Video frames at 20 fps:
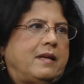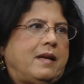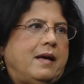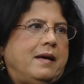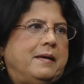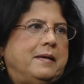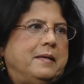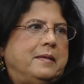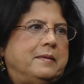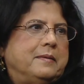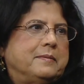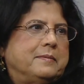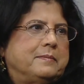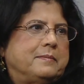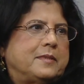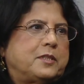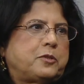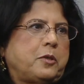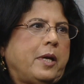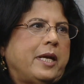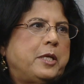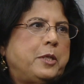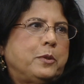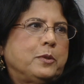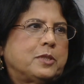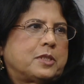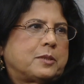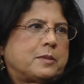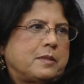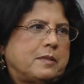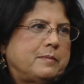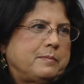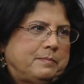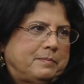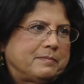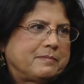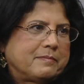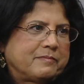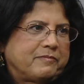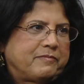So I used
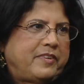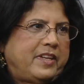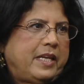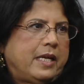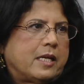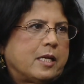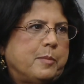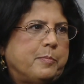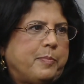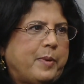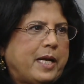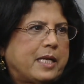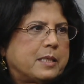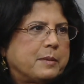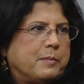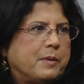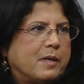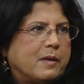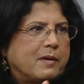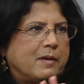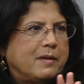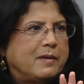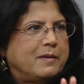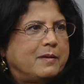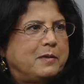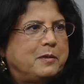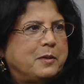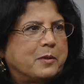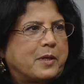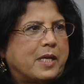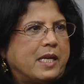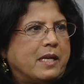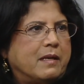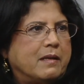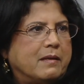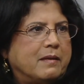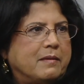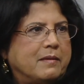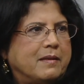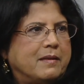very compatible
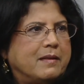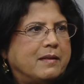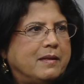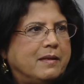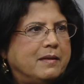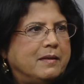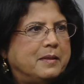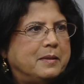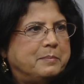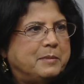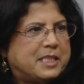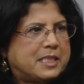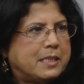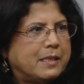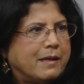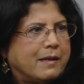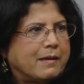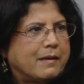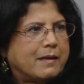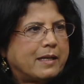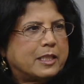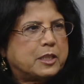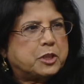looking material like